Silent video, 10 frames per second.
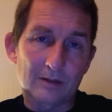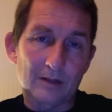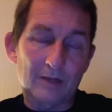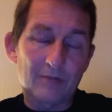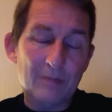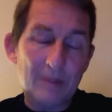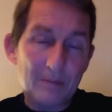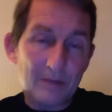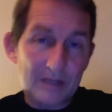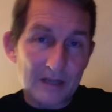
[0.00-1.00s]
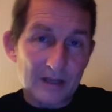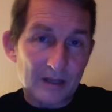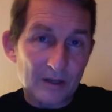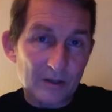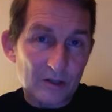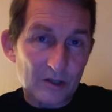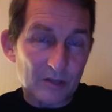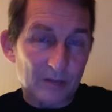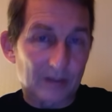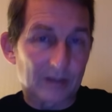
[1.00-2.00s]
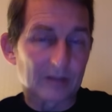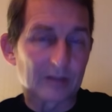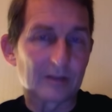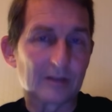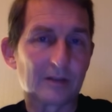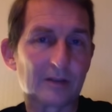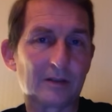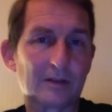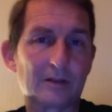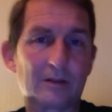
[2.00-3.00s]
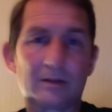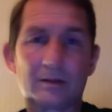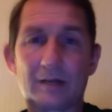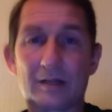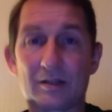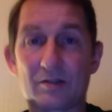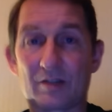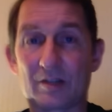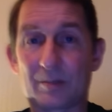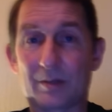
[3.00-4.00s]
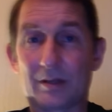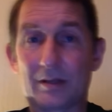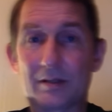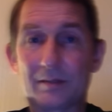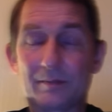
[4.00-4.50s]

And remember, I said they're not stupid, as it transpires.